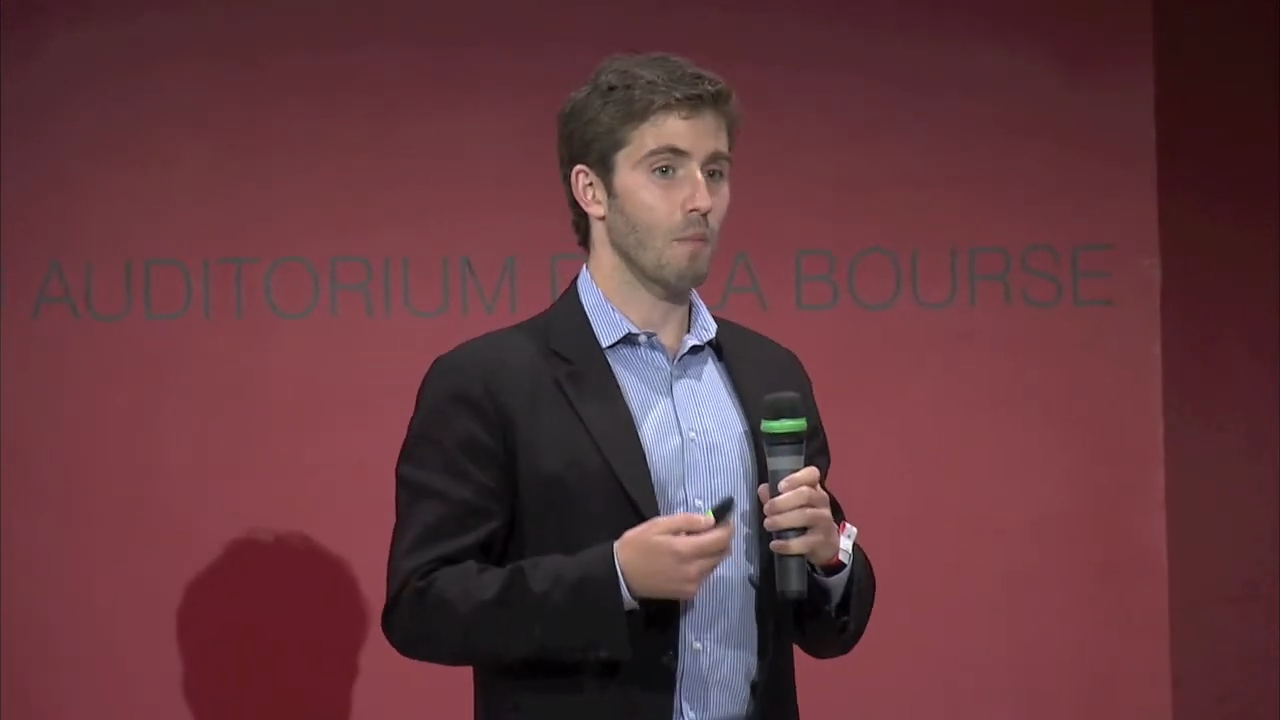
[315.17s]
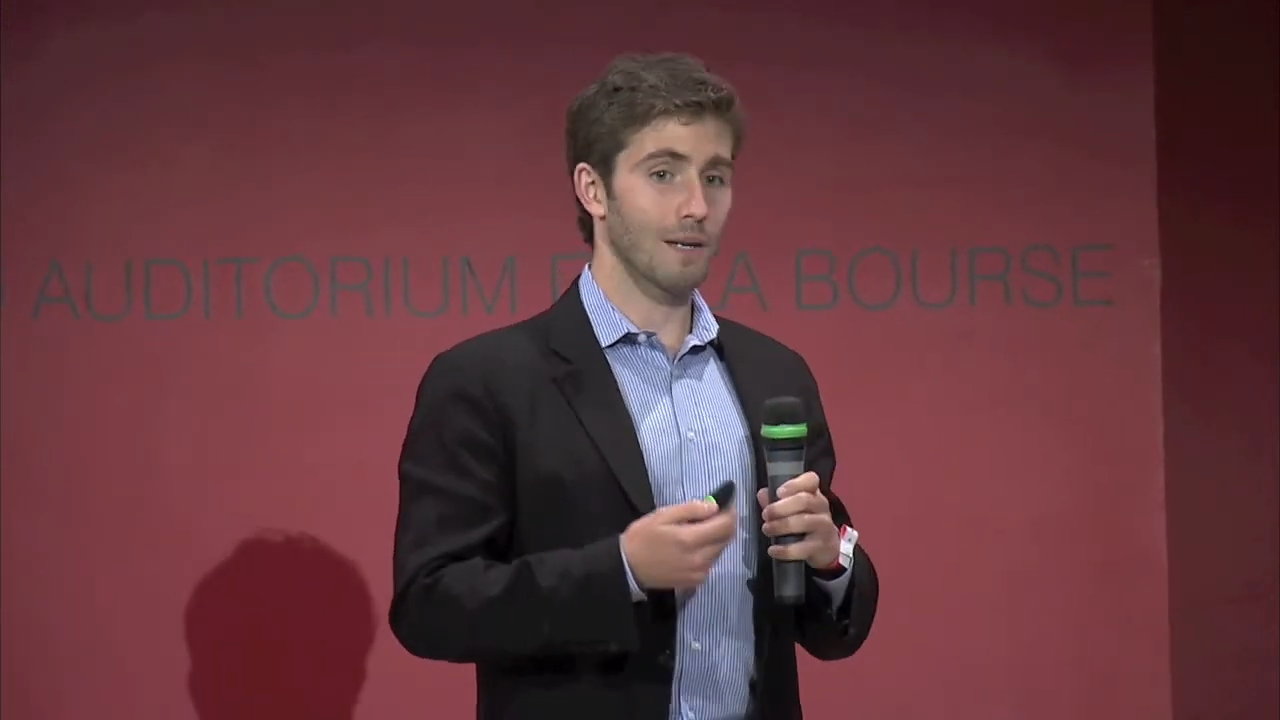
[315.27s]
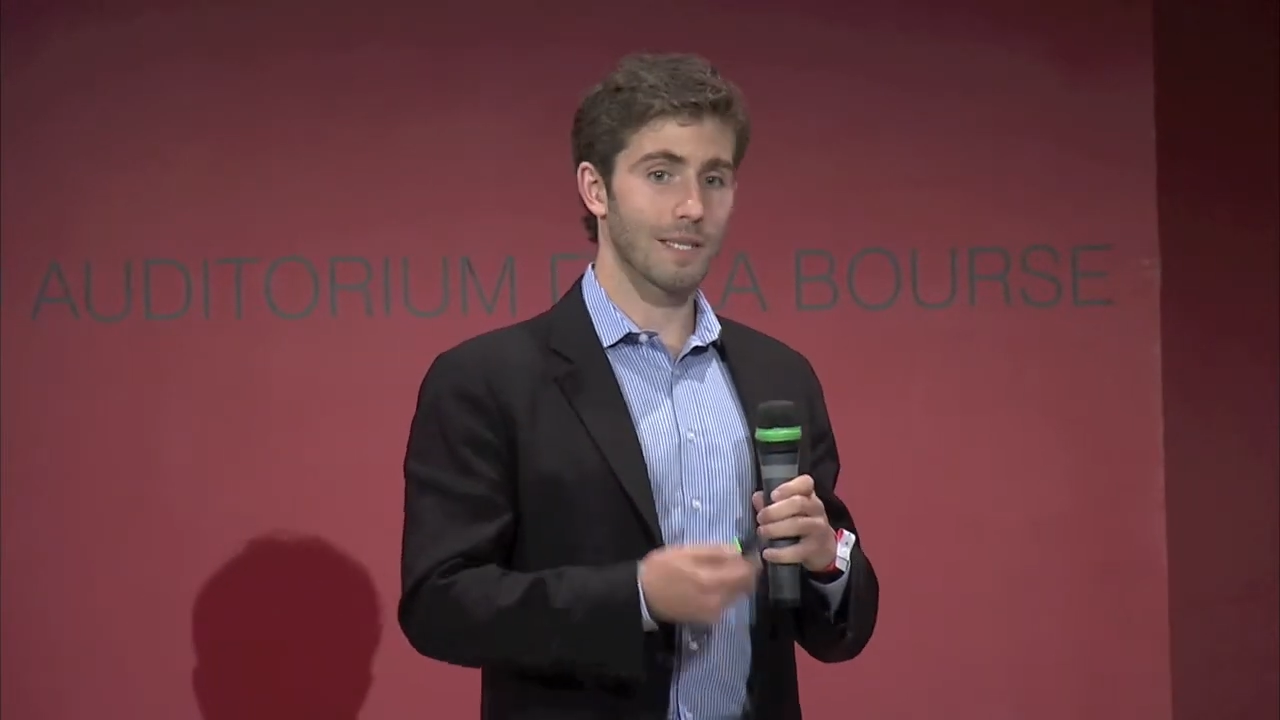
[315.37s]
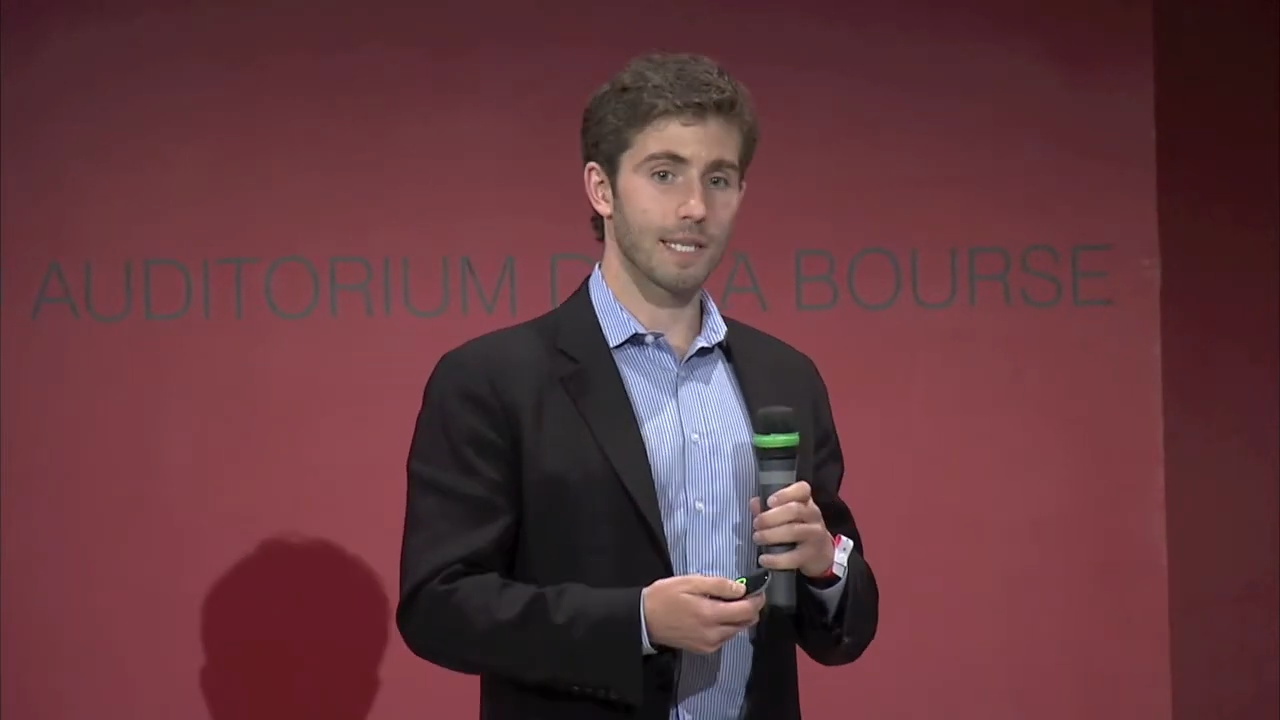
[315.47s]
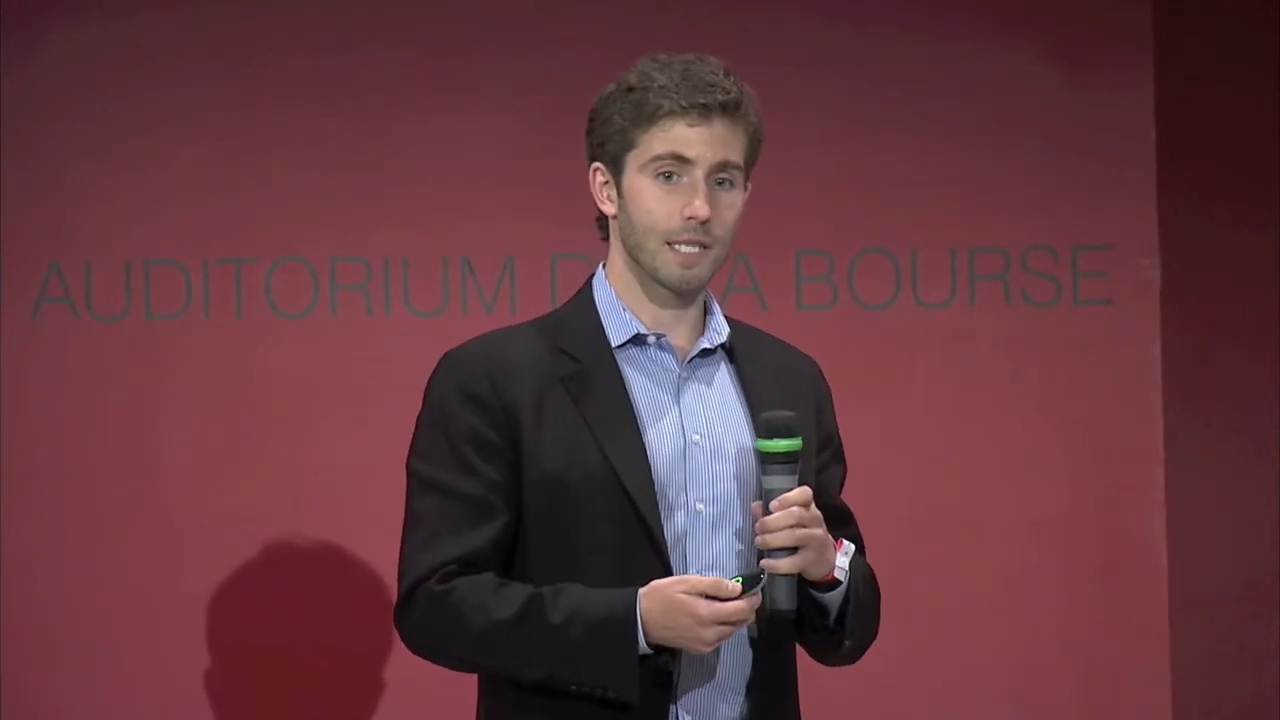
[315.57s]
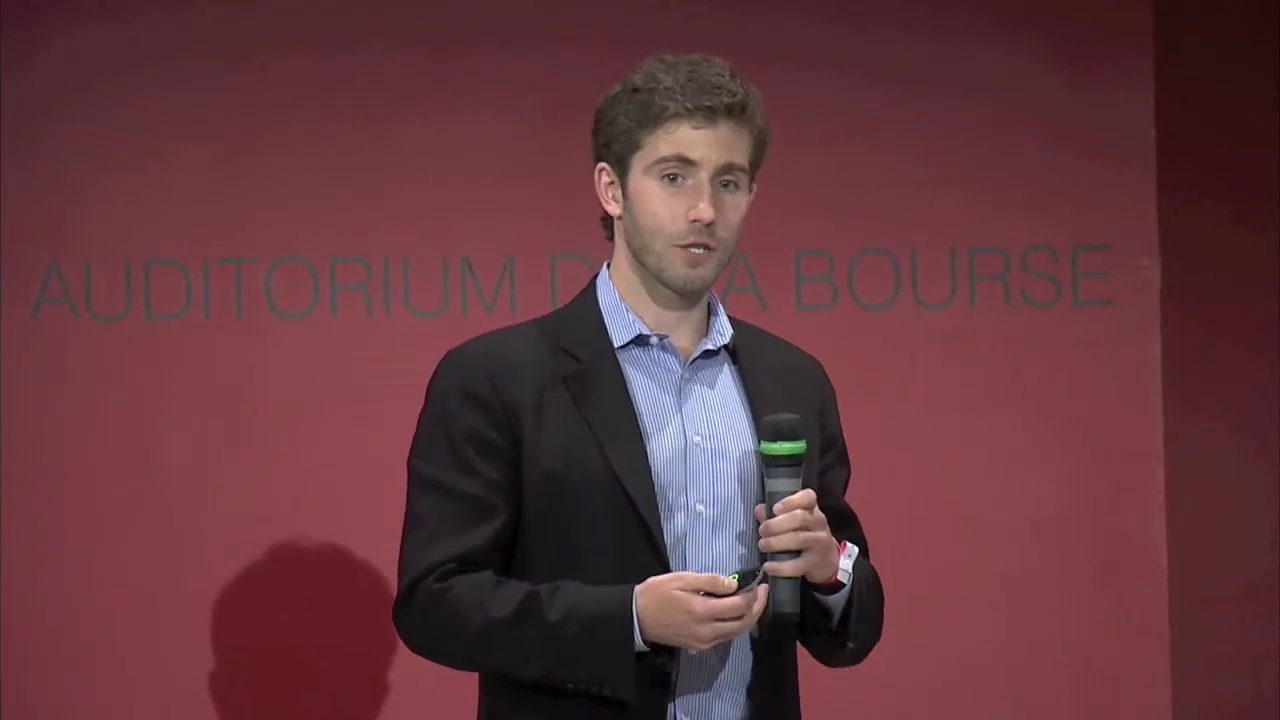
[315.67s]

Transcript: monetization